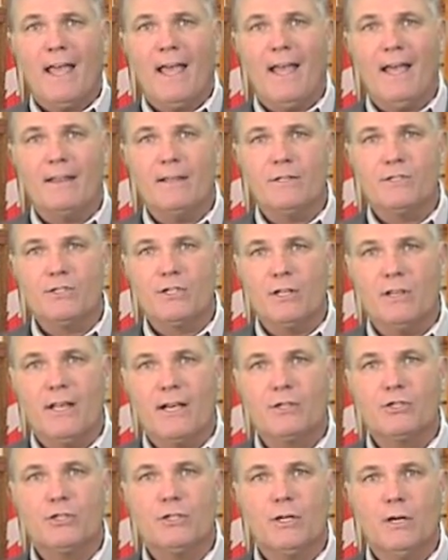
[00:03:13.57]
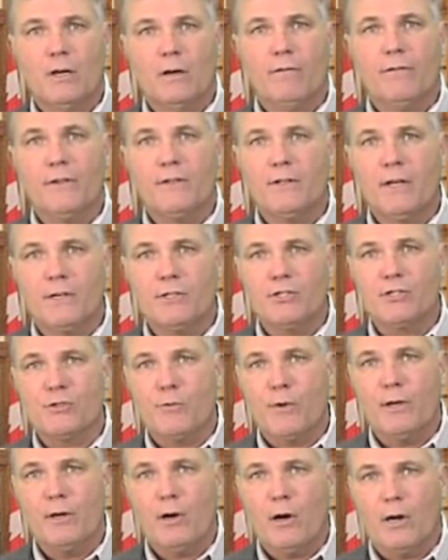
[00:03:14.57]
and the selection of the
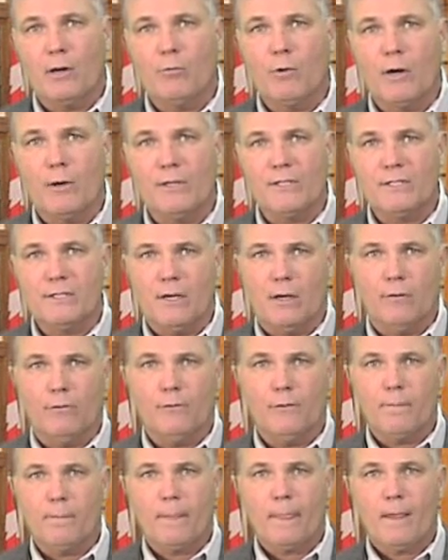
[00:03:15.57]
touchscreen hardware itself.